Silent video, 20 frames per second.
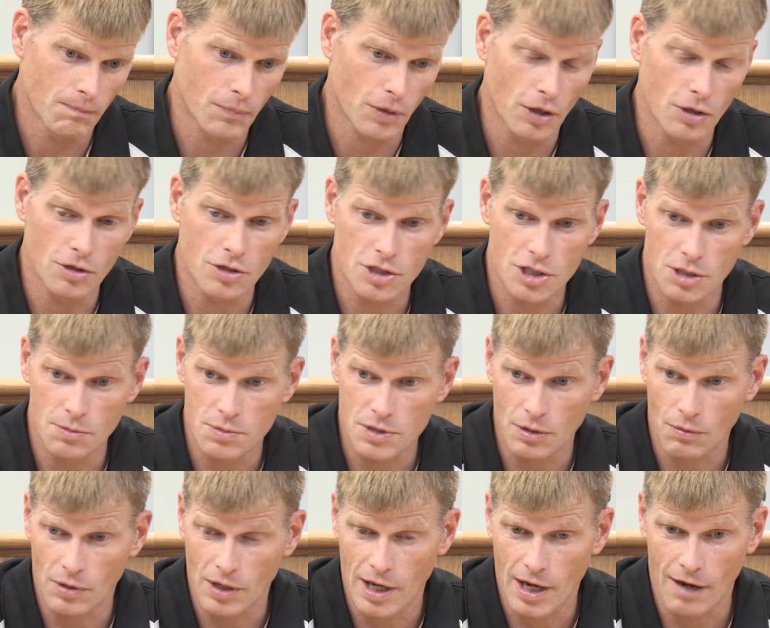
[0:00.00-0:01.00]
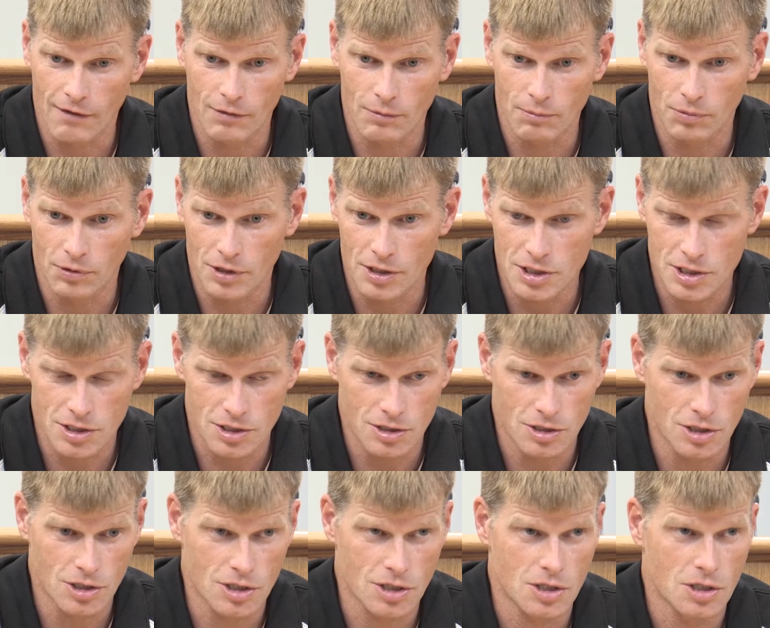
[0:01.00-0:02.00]
Partnerships that we have in place
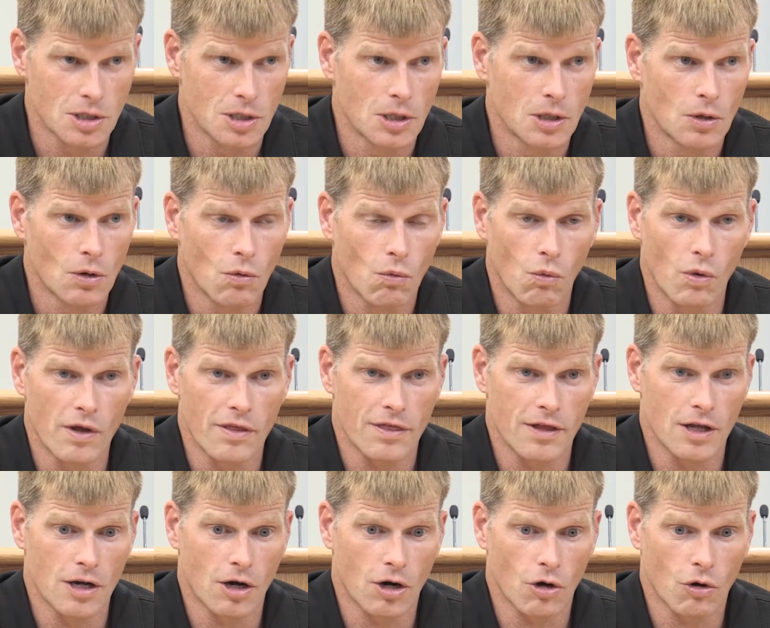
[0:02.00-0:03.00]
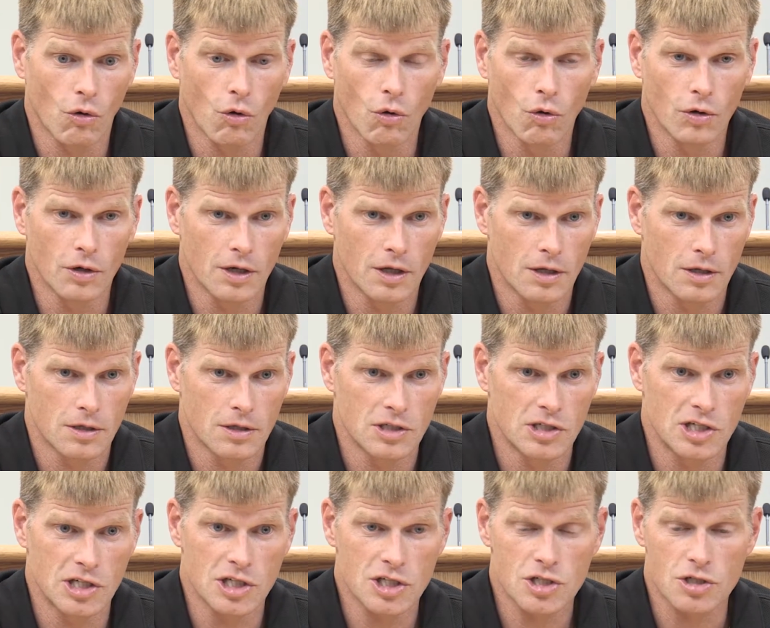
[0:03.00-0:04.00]
just within our own
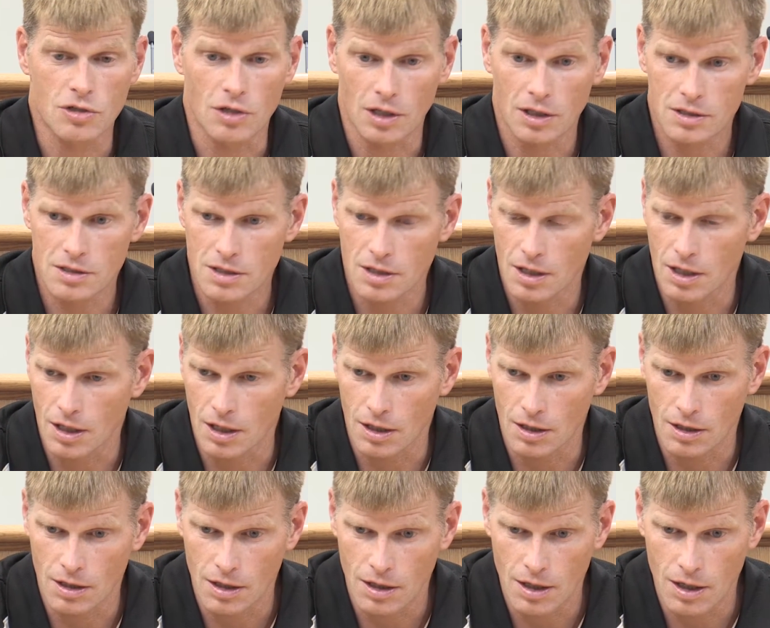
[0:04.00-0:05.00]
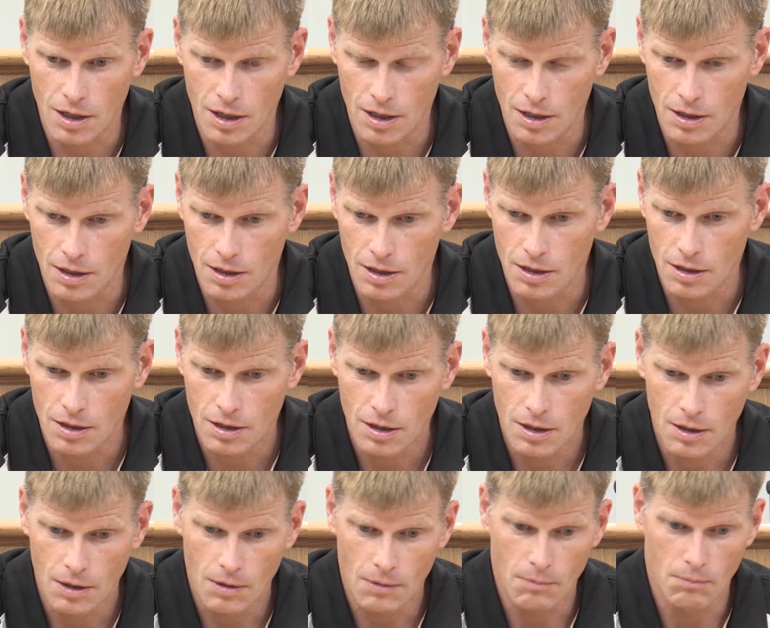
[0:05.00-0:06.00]
district and
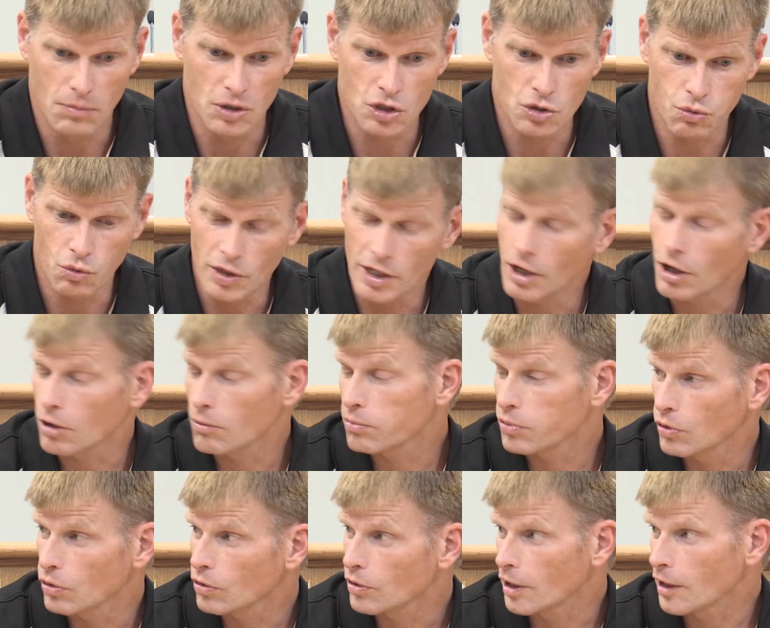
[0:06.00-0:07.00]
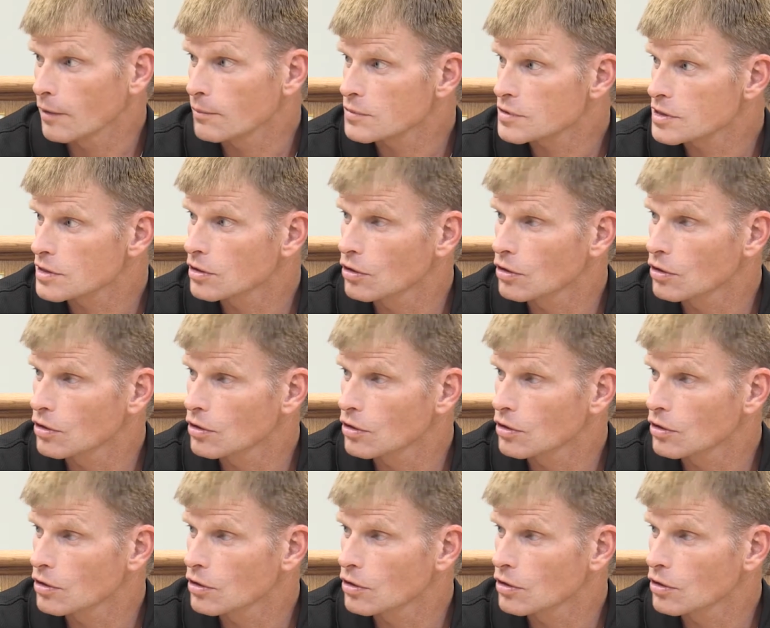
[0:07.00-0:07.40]
between our programs.